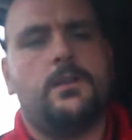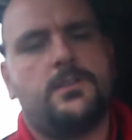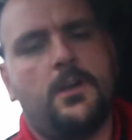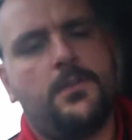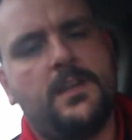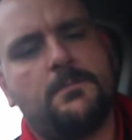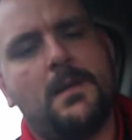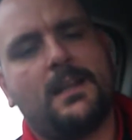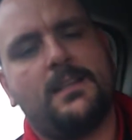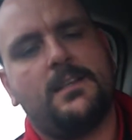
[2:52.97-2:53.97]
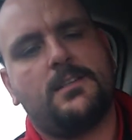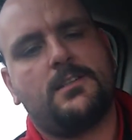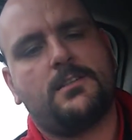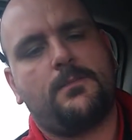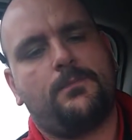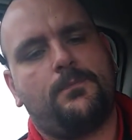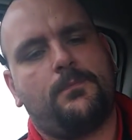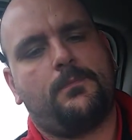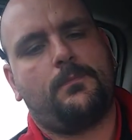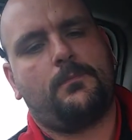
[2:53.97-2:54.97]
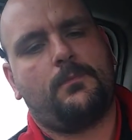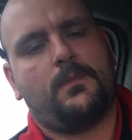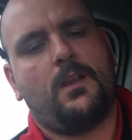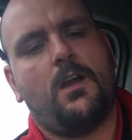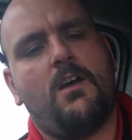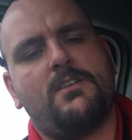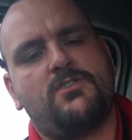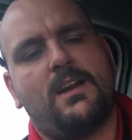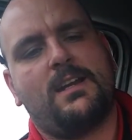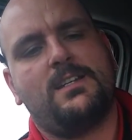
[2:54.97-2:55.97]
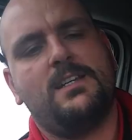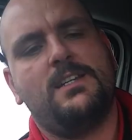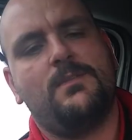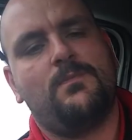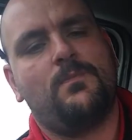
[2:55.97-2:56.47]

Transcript: So these magnets are attracted,